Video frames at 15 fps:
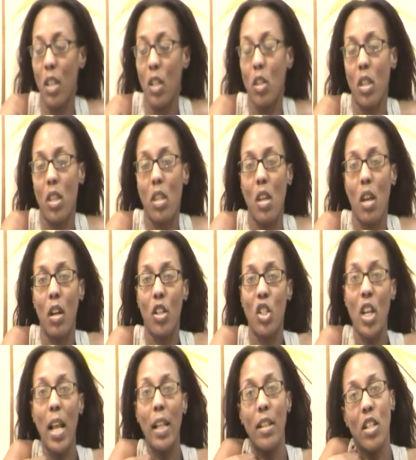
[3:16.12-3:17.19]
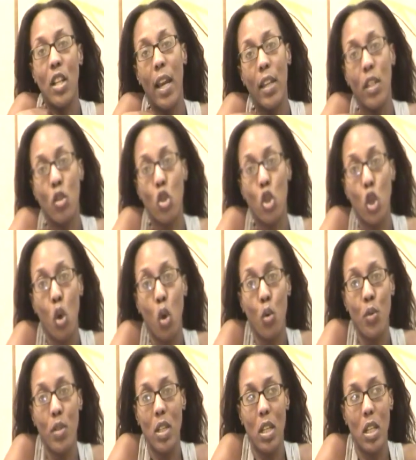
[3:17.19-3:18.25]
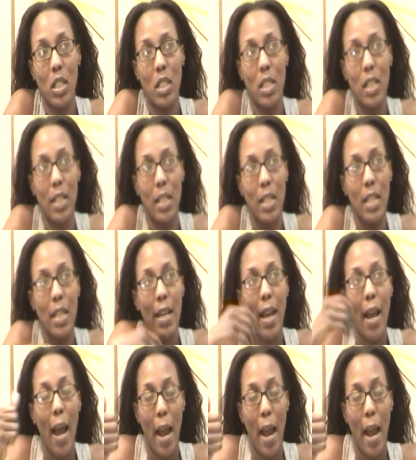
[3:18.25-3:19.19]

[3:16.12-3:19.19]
the, the challenge I chose is the